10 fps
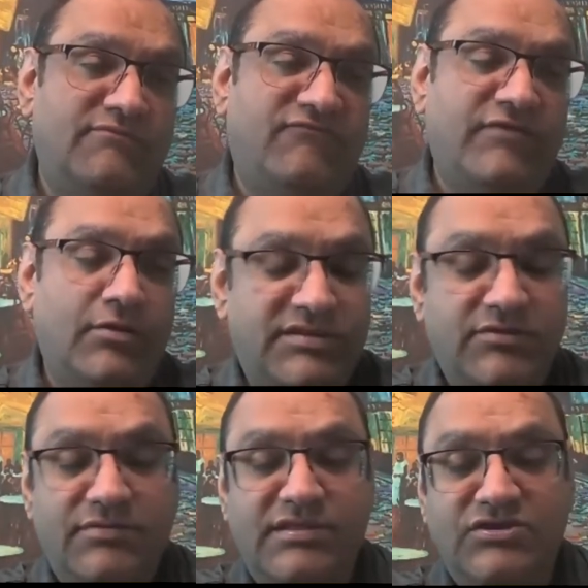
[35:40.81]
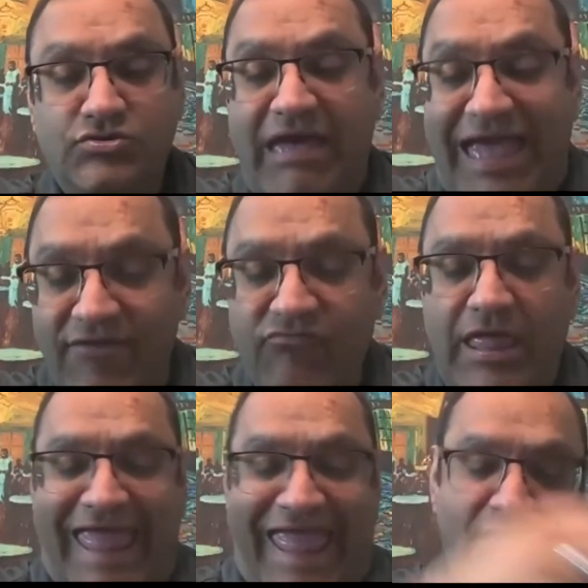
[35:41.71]
fellow students that you have.
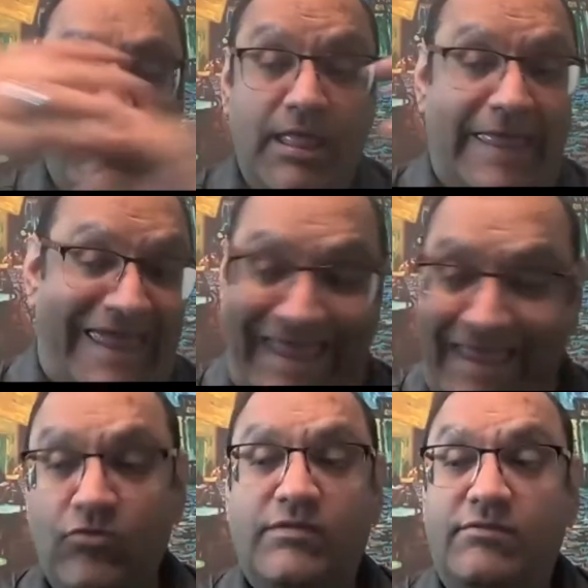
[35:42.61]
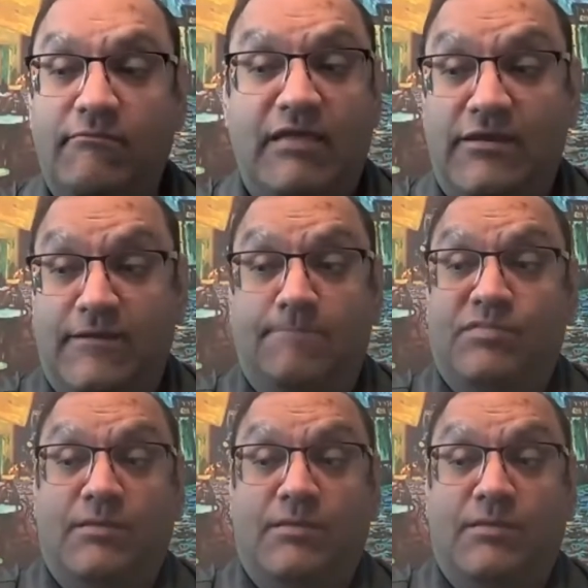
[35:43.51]
You end up